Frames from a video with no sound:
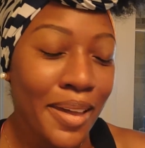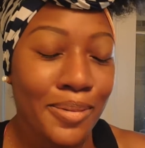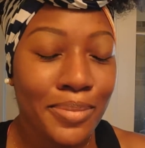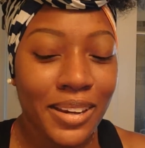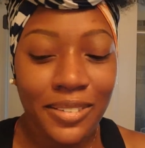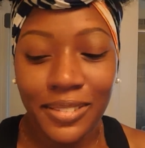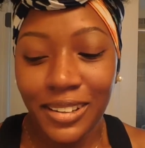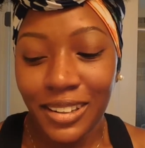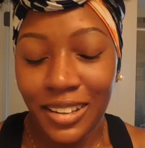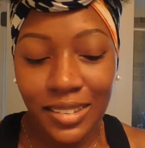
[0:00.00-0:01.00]
But it
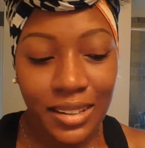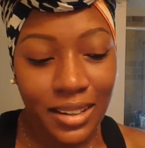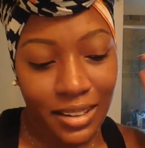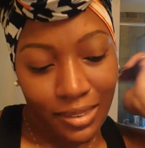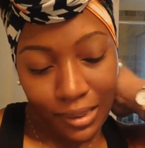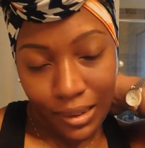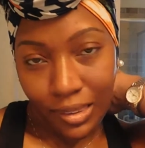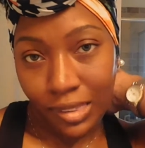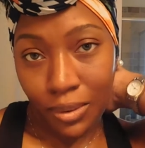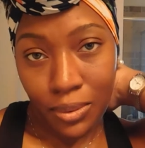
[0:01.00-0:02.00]
really isn't. It's
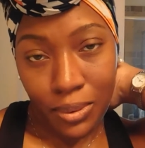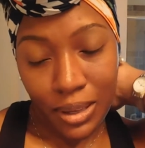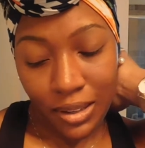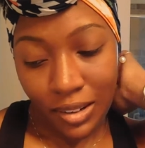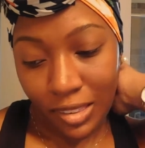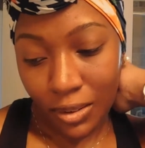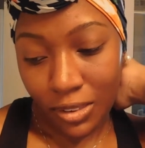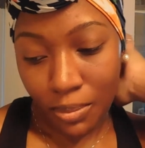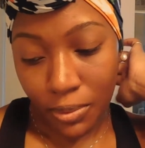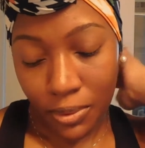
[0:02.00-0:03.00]
so quick and so
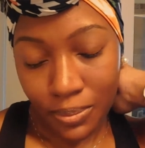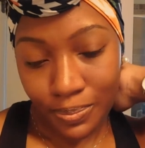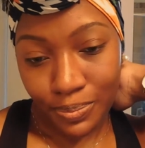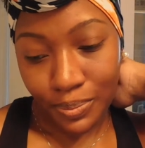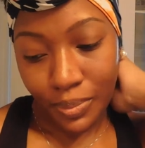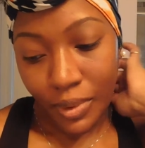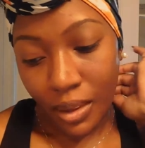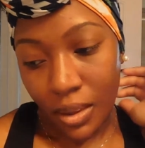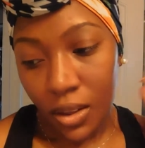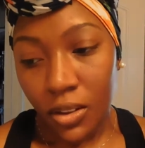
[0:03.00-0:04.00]
simple.
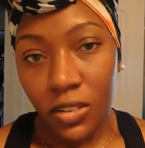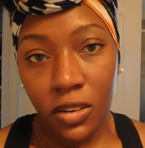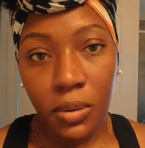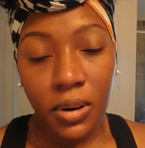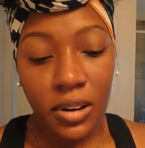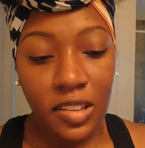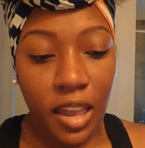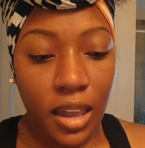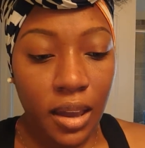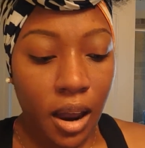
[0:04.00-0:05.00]
So we're going to
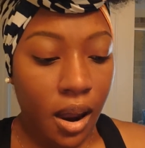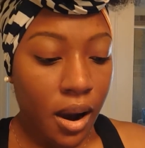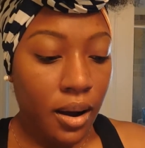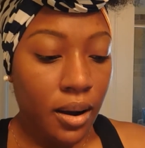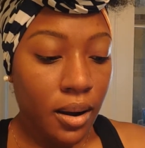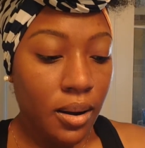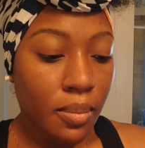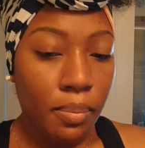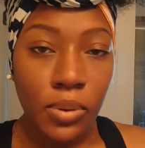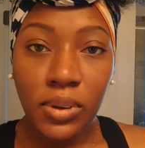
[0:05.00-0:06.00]
take our
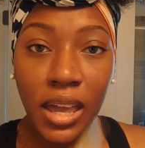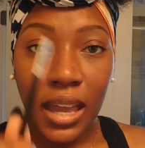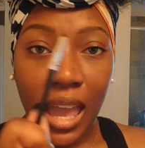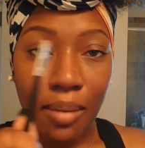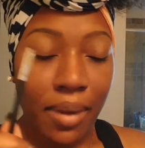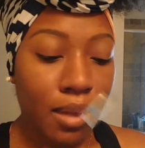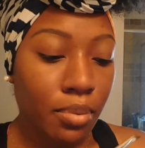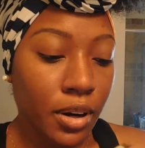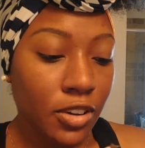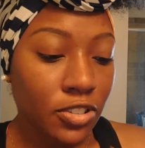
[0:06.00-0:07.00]
bootleg handmade
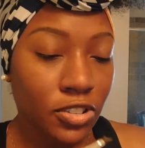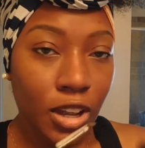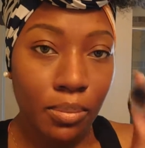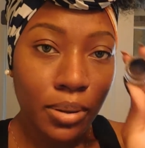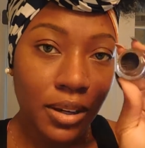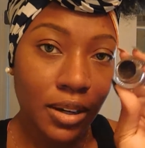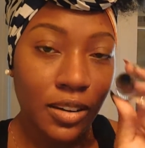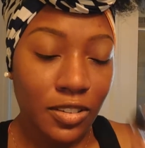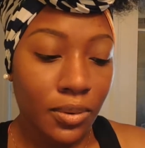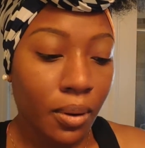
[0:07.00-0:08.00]
brush and put it
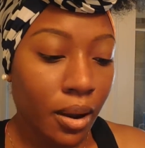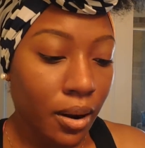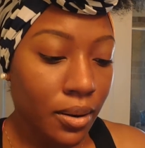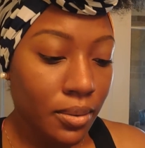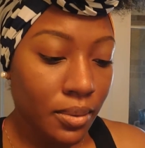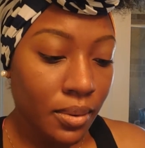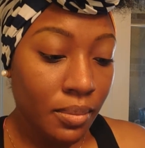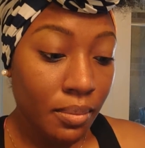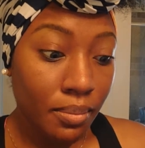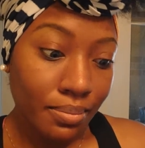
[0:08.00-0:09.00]
into our
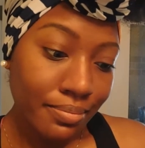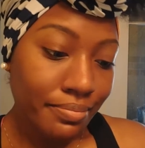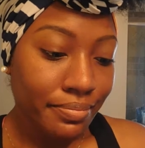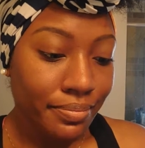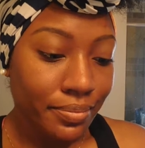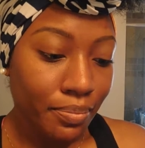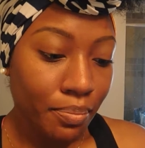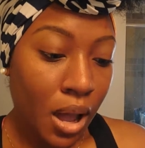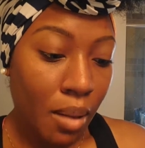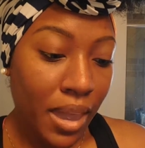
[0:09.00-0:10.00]

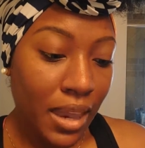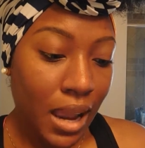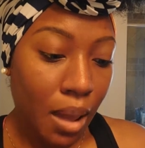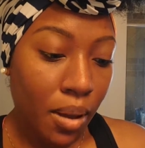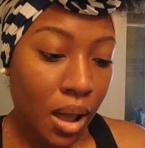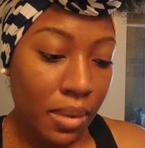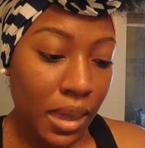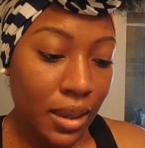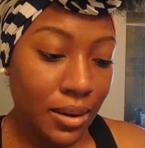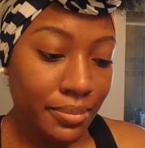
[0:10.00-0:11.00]
pomade, not pomade.